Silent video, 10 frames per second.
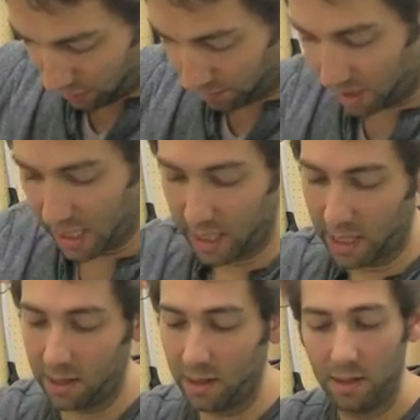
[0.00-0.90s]
You plug it
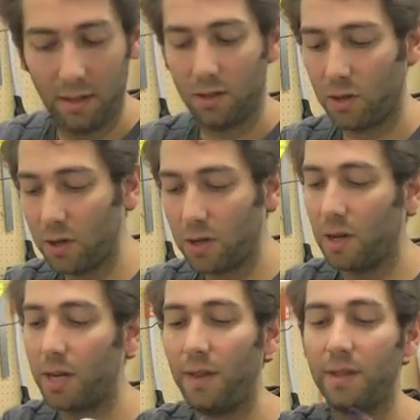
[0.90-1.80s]
in, turn it
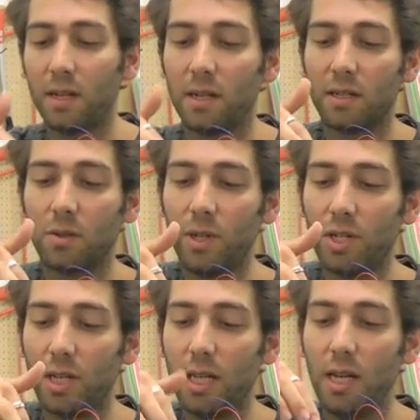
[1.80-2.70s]
on, and there's a little
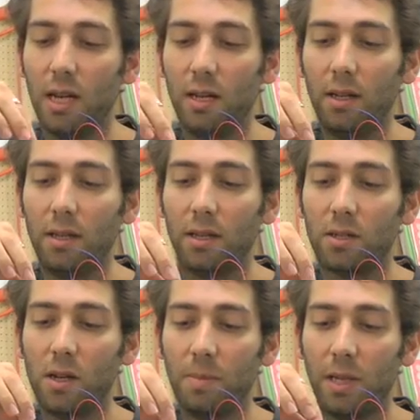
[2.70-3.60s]
switch in here, in the
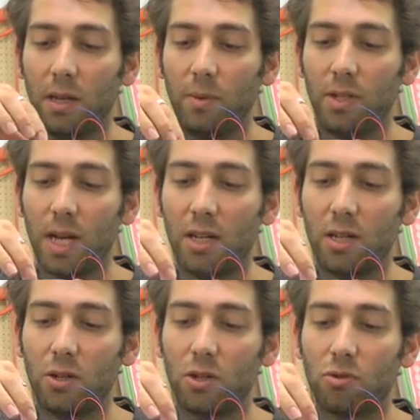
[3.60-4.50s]
top here, which
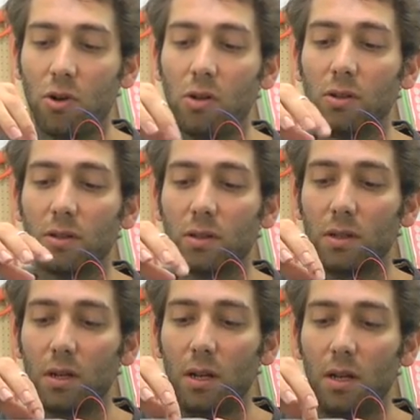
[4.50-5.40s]
actually controls
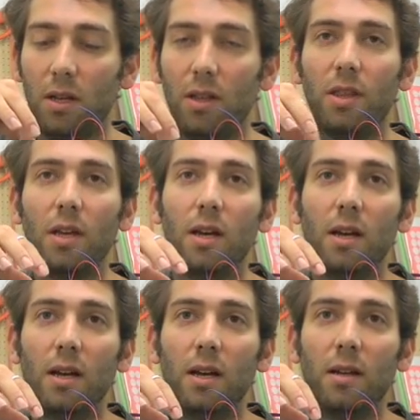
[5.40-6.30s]

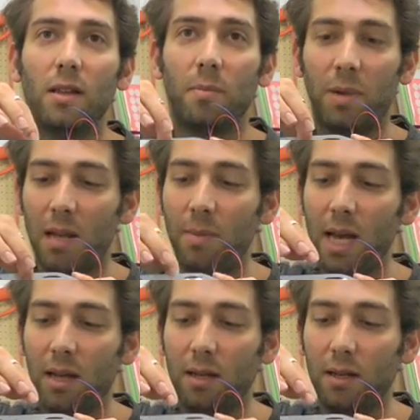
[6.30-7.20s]
the
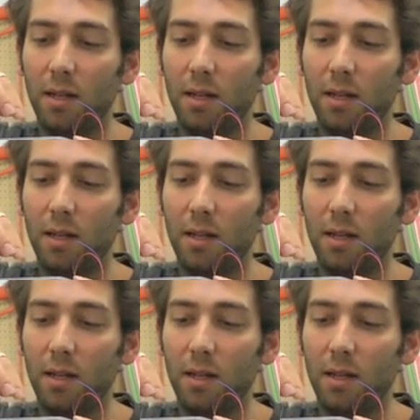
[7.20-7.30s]
playback.